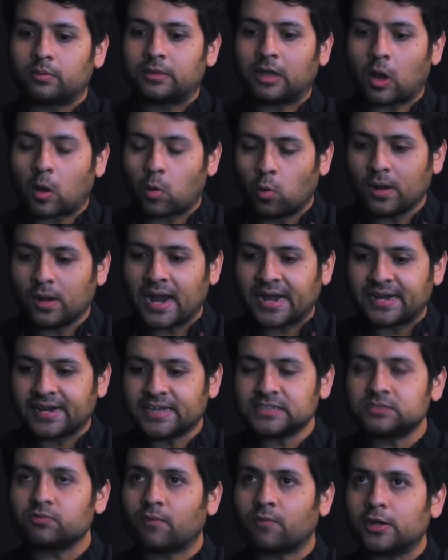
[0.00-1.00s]
The whole
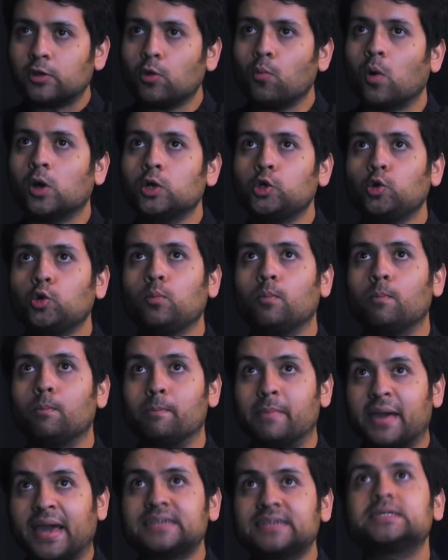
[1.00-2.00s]
idea is when you want to
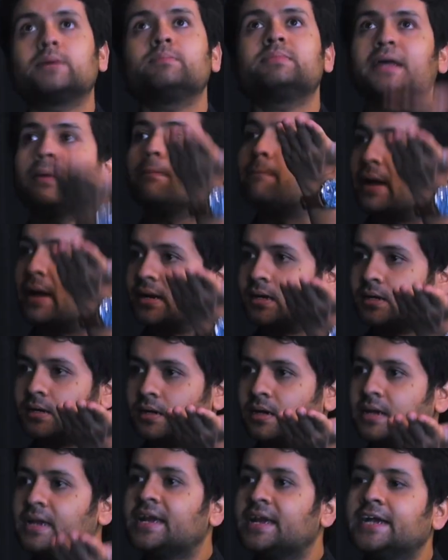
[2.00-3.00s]
make something
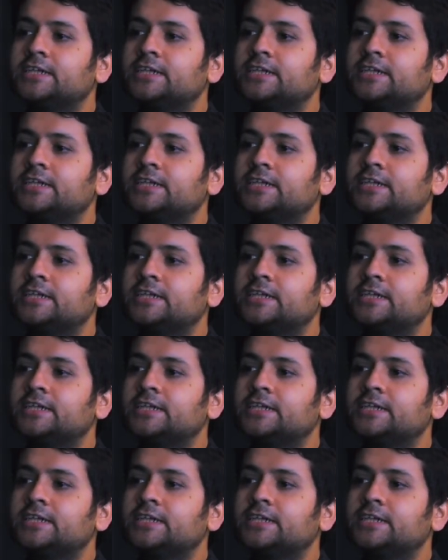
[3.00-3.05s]
better,